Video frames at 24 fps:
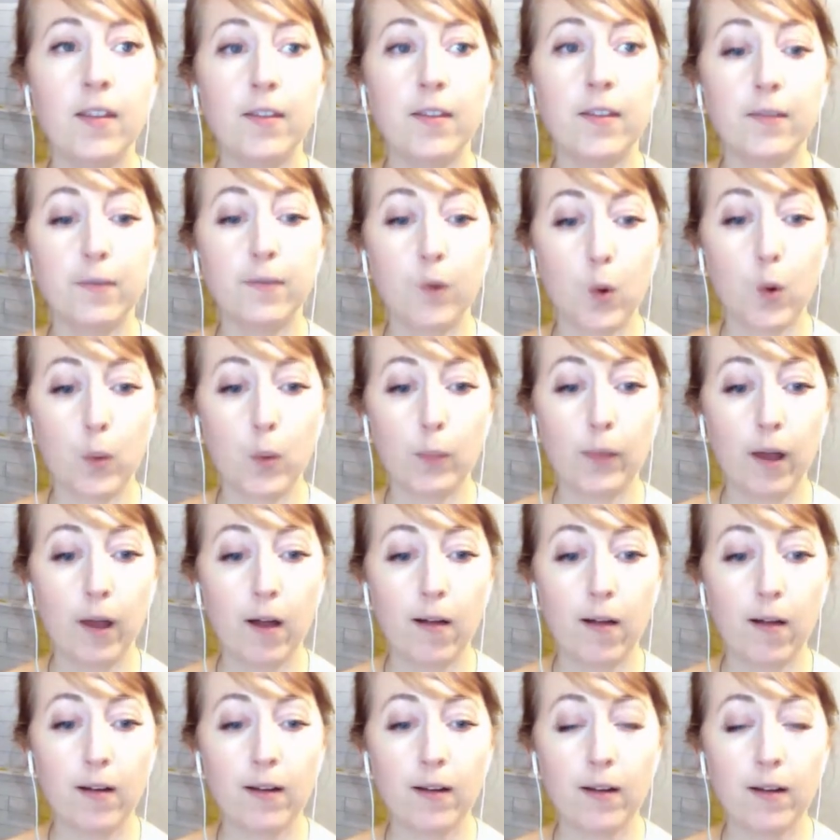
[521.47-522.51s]
the form
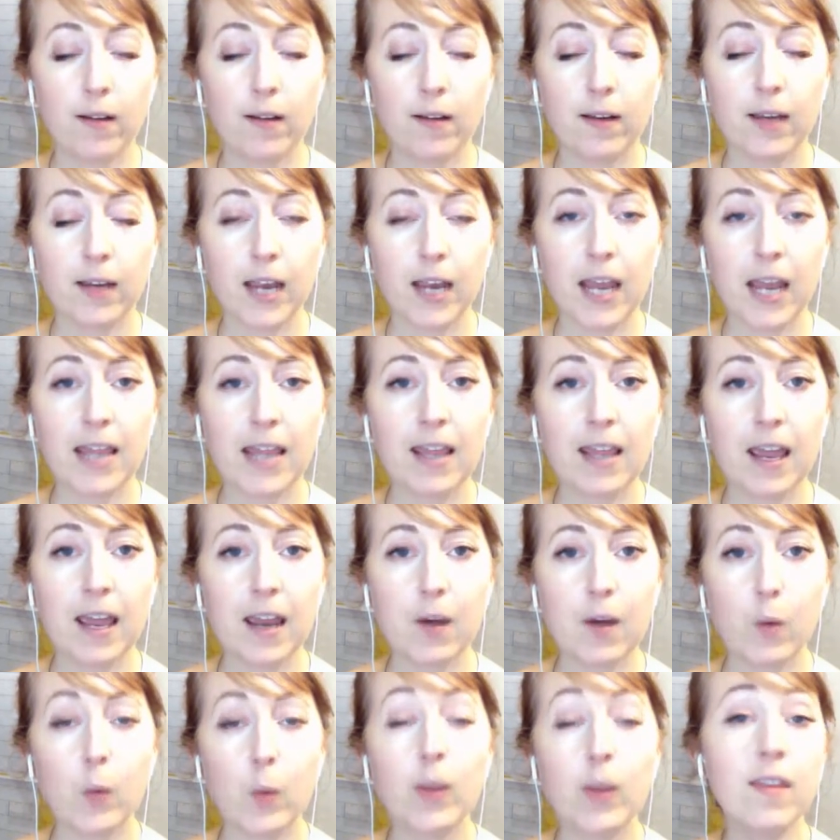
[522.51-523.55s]
block, and
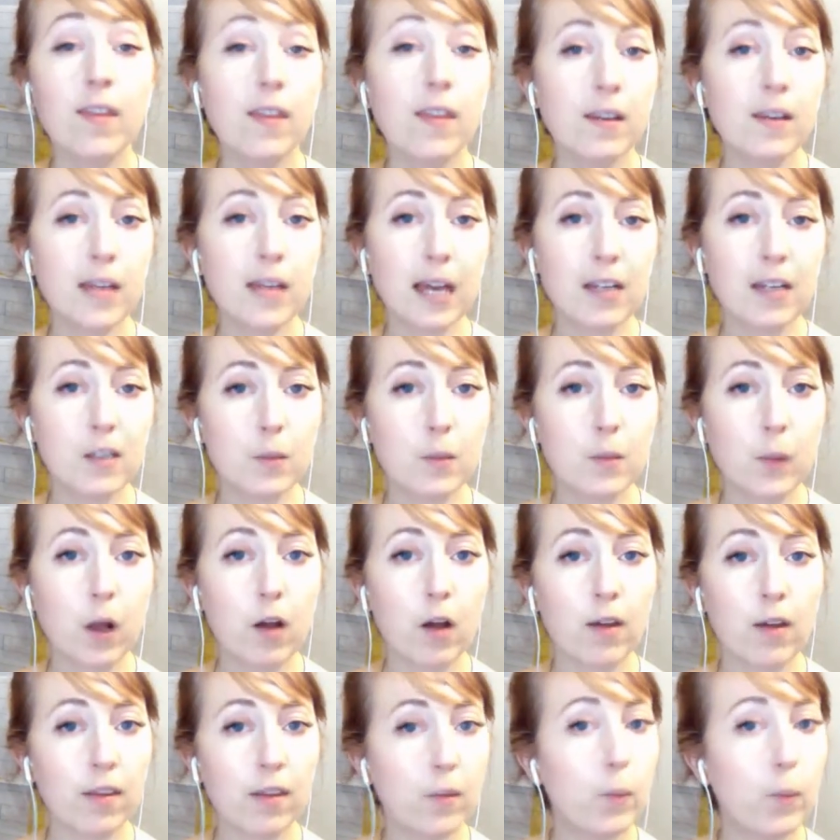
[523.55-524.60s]
then within the text
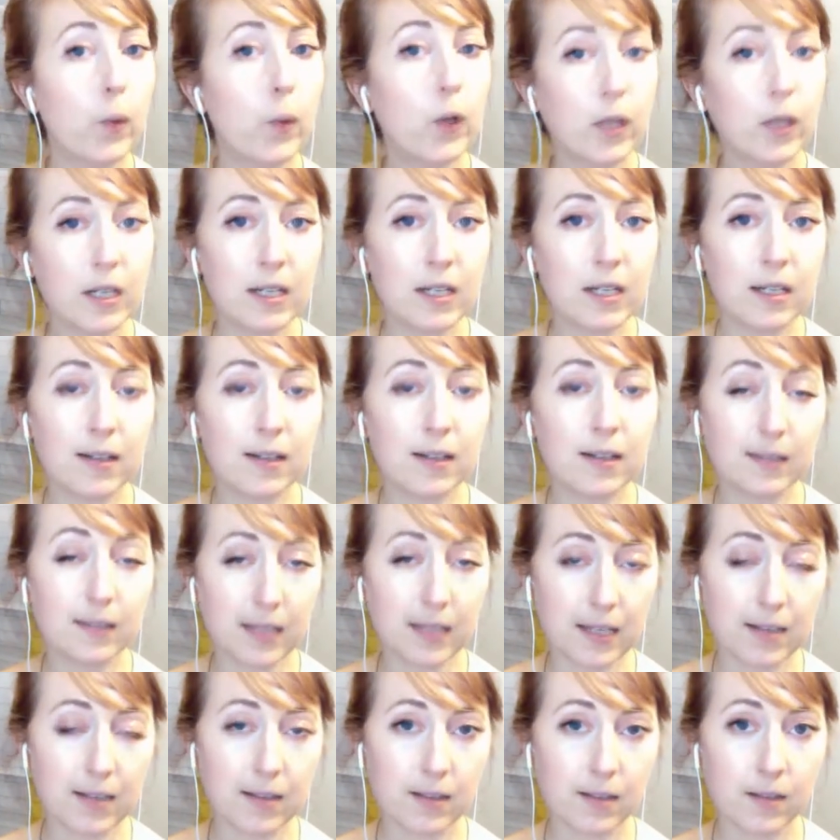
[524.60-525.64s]
block, the bulleted
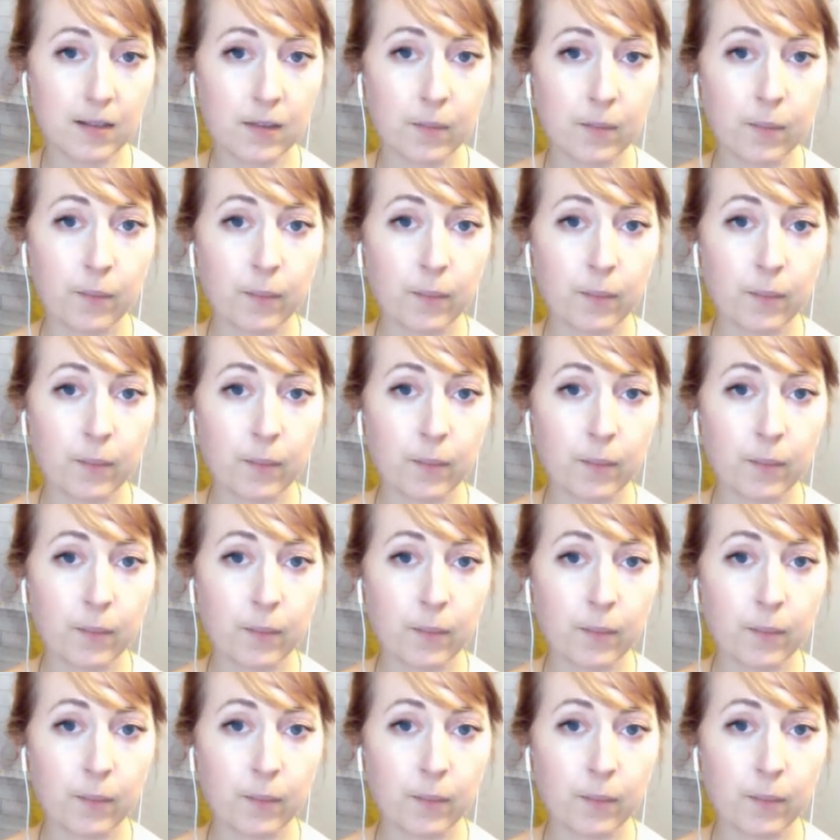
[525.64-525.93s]
list.